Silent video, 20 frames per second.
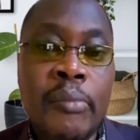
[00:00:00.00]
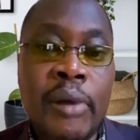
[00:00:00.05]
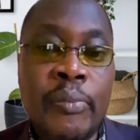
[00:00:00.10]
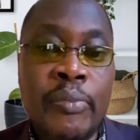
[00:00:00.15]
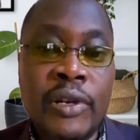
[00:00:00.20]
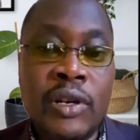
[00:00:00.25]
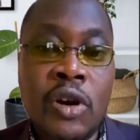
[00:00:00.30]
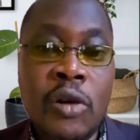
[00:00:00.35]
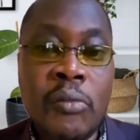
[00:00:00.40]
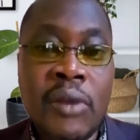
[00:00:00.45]

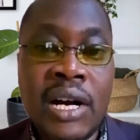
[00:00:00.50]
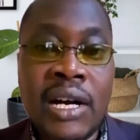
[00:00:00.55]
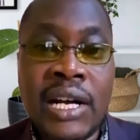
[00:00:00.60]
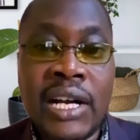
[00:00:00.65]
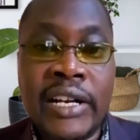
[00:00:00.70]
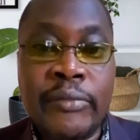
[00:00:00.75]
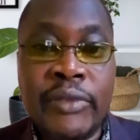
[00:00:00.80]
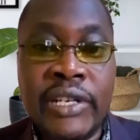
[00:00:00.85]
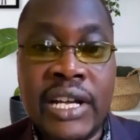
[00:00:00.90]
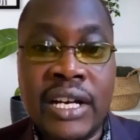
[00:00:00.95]
papilloma
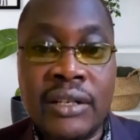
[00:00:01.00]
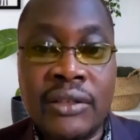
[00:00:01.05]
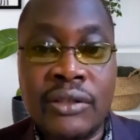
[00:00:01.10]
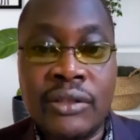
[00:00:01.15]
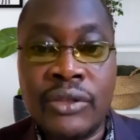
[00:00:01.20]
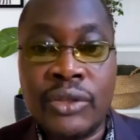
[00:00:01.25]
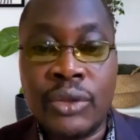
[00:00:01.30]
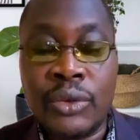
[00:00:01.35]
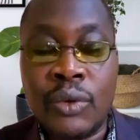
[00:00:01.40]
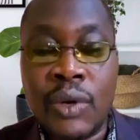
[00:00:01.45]
can be
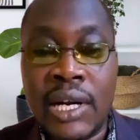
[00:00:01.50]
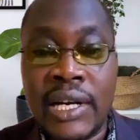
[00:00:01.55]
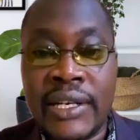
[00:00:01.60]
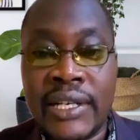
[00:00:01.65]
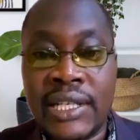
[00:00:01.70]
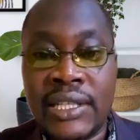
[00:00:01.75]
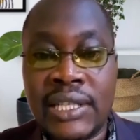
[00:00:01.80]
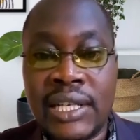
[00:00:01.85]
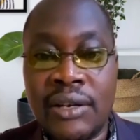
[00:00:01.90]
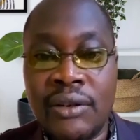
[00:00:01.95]
diagnosed through
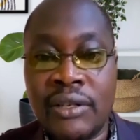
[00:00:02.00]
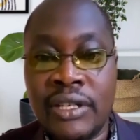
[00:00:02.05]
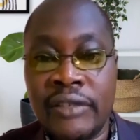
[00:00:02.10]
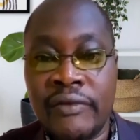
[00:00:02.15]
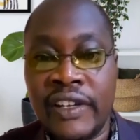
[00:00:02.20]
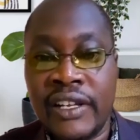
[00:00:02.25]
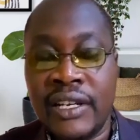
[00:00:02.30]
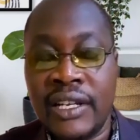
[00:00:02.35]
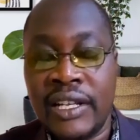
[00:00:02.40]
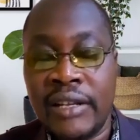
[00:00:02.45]
ultrasound,
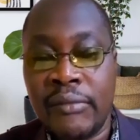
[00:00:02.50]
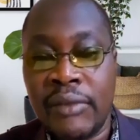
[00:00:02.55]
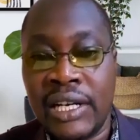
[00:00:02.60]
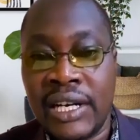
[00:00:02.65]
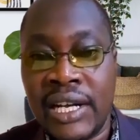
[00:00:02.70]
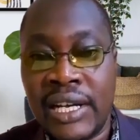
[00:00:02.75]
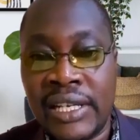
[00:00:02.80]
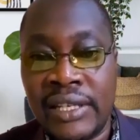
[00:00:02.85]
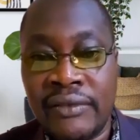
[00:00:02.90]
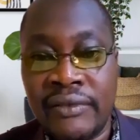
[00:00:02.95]
even
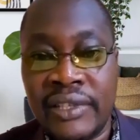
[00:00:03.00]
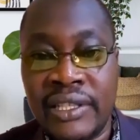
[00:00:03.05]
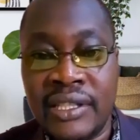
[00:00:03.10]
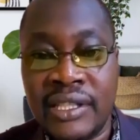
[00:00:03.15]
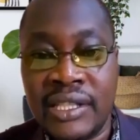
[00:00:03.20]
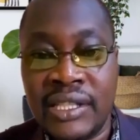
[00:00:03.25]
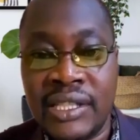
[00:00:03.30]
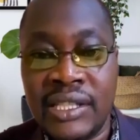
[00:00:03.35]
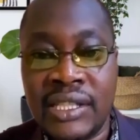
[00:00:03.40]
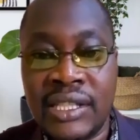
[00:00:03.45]
MRI, even
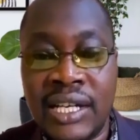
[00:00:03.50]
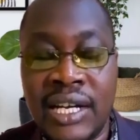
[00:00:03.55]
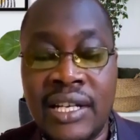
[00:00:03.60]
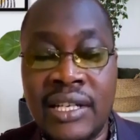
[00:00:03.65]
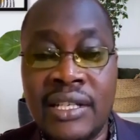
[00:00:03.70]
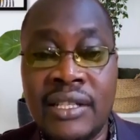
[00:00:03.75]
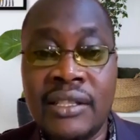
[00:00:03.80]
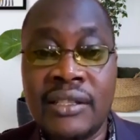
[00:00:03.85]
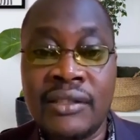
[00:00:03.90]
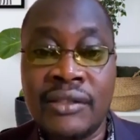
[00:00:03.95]
CT
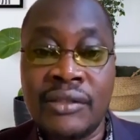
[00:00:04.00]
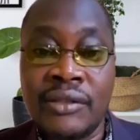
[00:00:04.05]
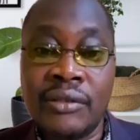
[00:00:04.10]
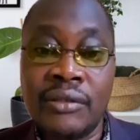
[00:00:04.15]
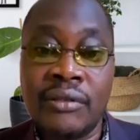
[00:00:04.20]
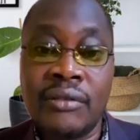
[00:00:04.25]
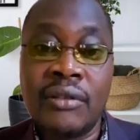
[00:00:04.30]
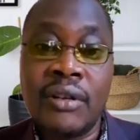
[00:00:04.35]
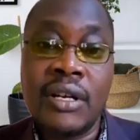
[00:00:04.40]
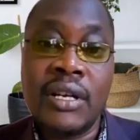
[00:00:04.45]
scan.
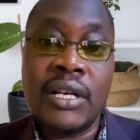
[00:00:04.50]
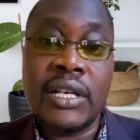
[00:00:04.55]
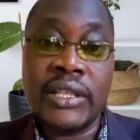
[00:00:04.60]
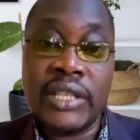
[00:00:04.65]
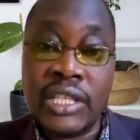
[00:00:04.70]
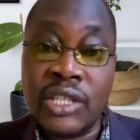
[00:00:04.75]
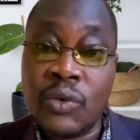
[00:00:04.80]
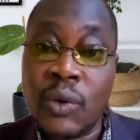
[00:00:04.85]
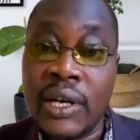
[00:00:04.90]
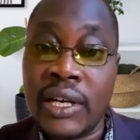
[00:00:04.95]
So
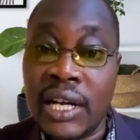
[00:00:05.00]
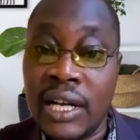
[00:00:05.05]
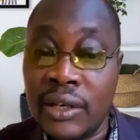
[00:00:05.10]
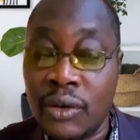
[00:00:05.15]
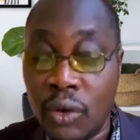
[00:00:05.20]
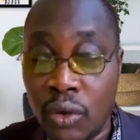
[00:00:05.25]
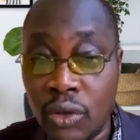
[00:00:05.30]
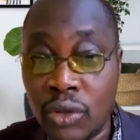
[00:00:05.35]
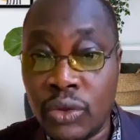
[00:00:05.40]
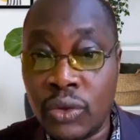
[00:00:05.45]
this one
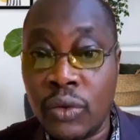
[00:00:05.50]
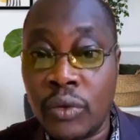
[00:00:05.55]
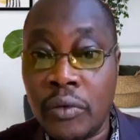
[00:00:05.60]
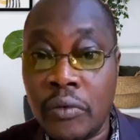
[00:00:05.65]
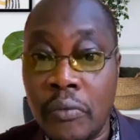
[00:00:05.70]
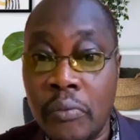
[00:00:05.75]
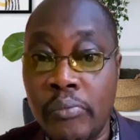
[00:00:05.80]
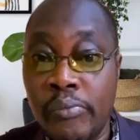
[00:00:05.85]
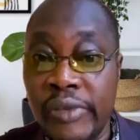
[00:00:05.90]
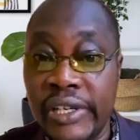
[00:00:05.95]
can also
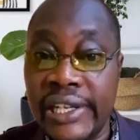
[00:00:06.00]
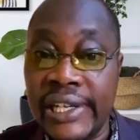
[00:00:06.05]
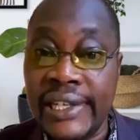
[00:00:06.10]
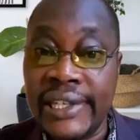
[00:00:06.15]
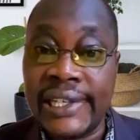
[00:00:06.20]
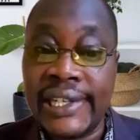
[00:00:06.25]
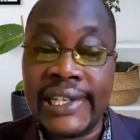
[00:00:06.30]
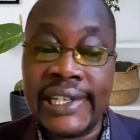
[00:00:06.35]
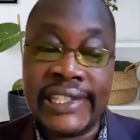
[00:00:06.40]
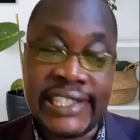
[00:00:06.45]

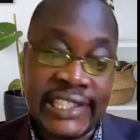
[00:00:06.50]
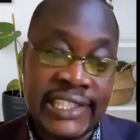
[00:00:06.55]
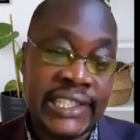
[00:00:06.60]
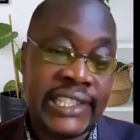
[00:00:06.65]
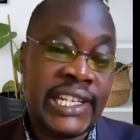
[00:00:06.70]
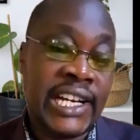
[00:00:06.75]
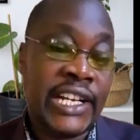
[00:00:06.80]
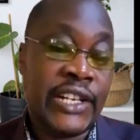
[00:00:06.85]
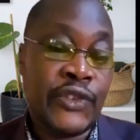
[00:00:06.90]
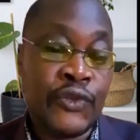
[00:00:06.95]
bring a
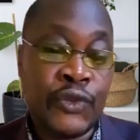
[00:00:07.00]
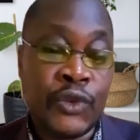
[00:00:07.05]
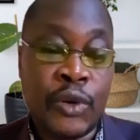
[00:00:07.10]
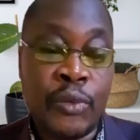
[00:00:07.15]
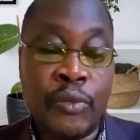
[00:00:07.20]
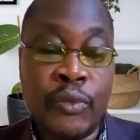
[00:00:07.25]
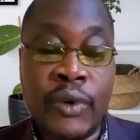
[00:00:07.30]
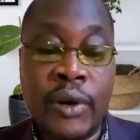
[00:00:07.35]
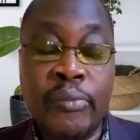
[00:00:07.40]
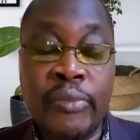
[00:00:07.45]
discharge from